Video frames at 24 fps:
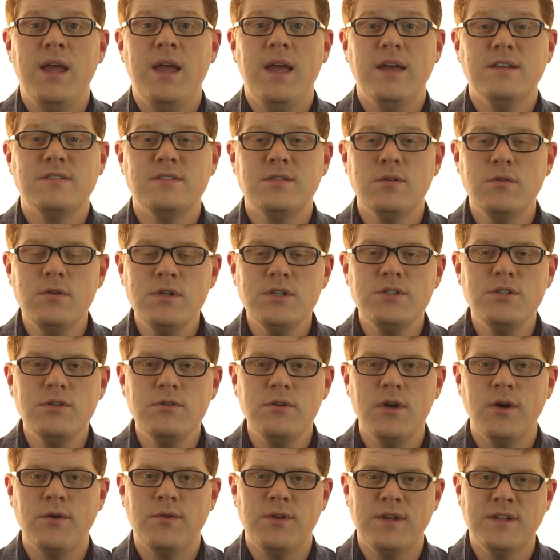As soon as you
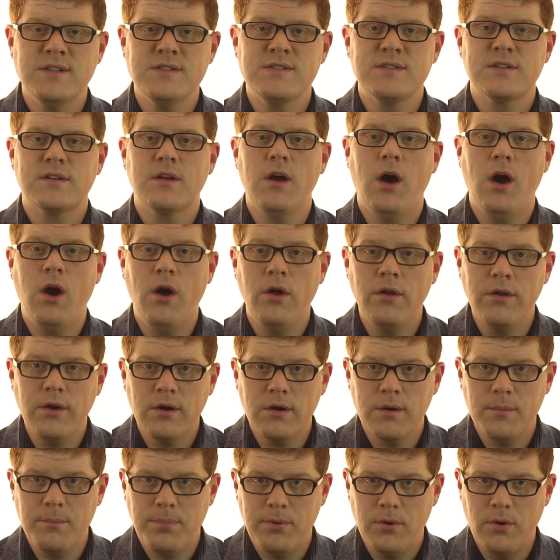know this, call
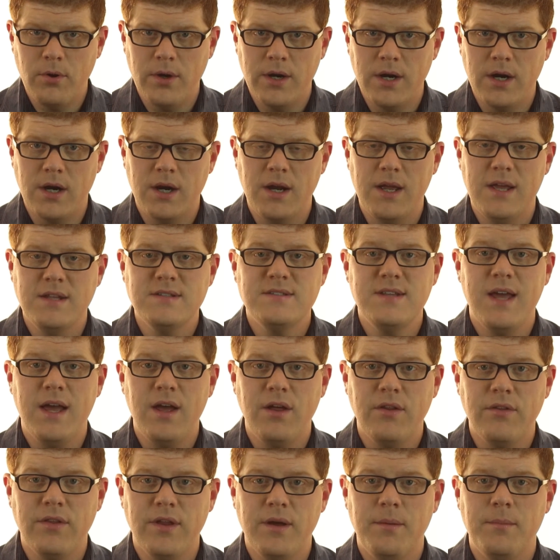your employer and
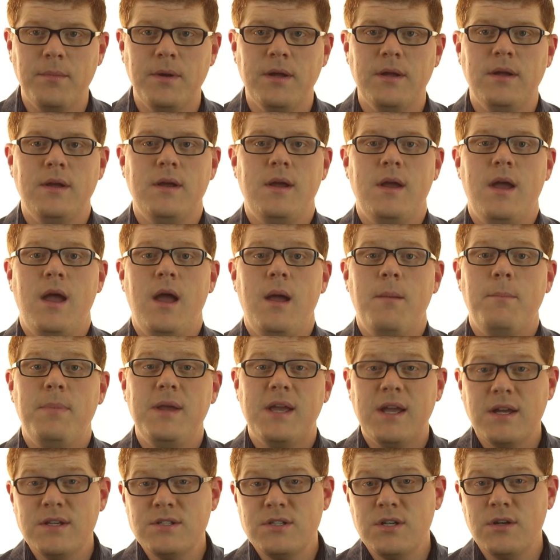tell them.
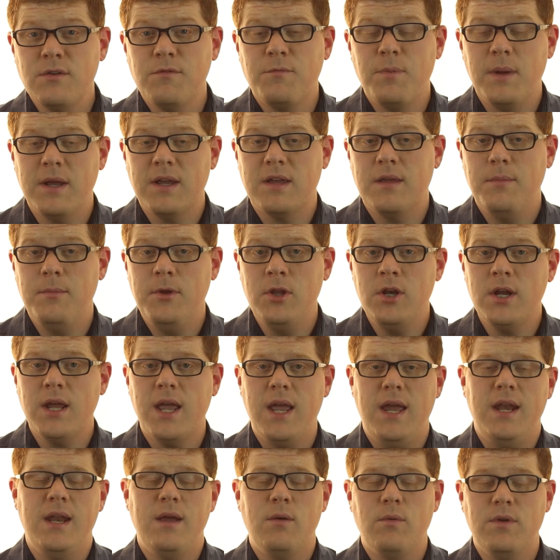Because you've been
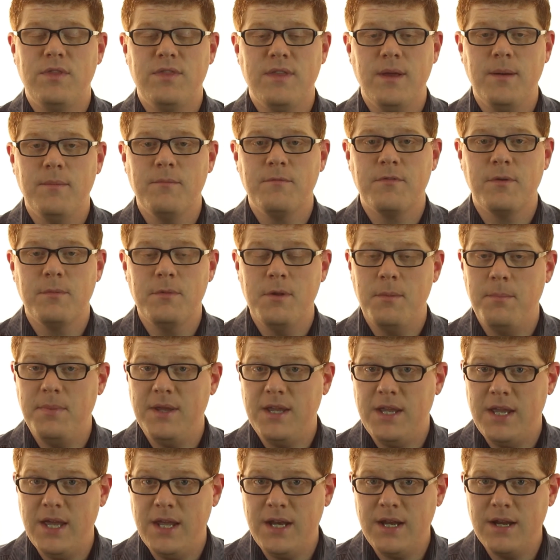communicating with them from the
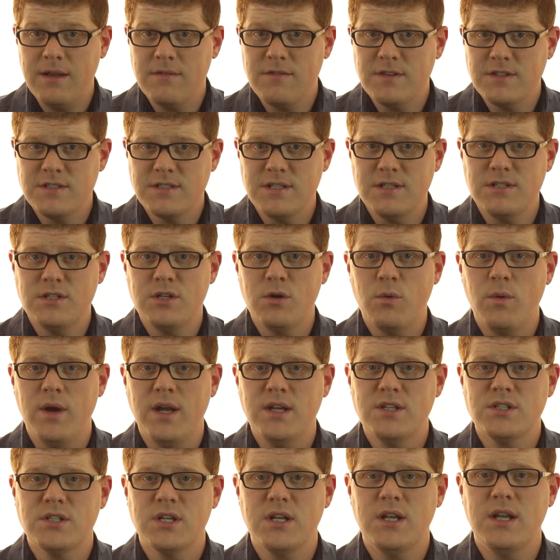beginning of the
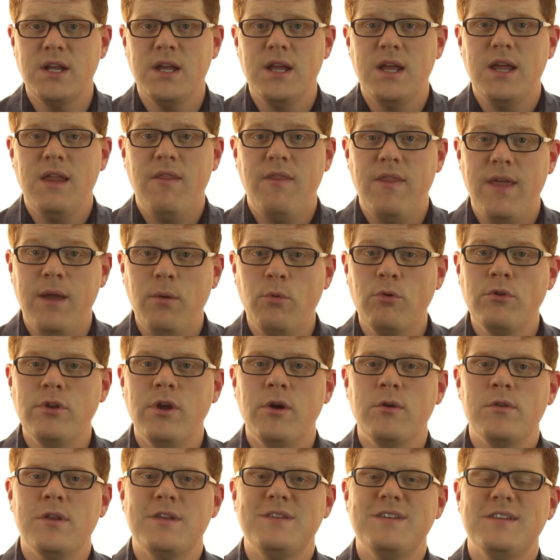situation, they will
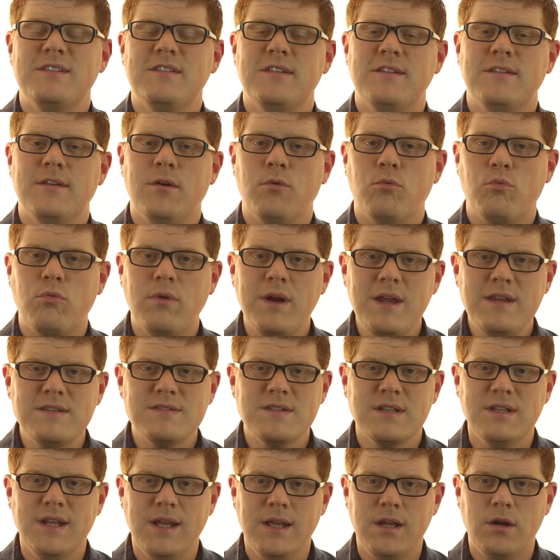know that this is a
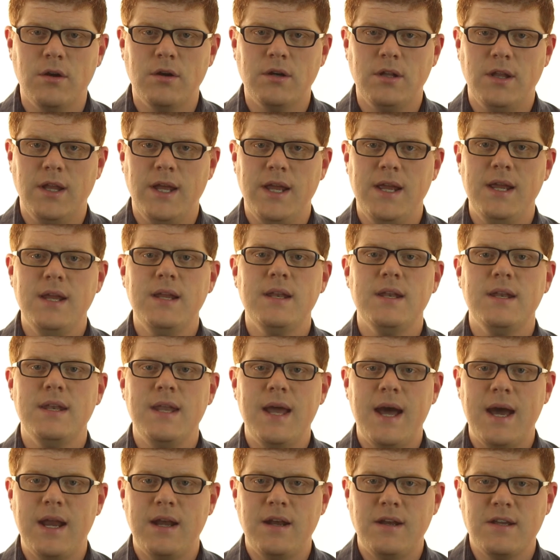reason that you're late,
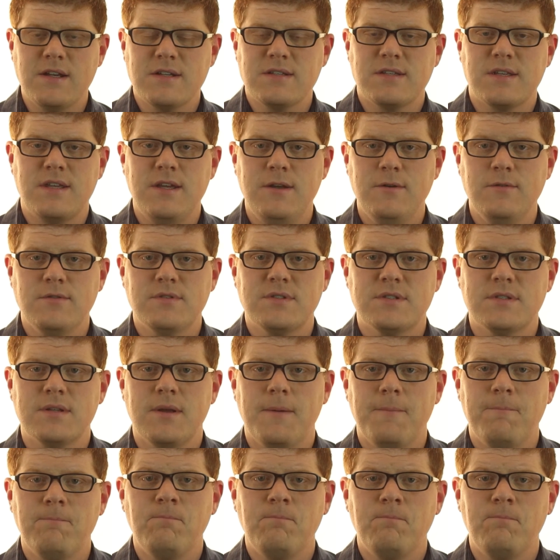not an excuse.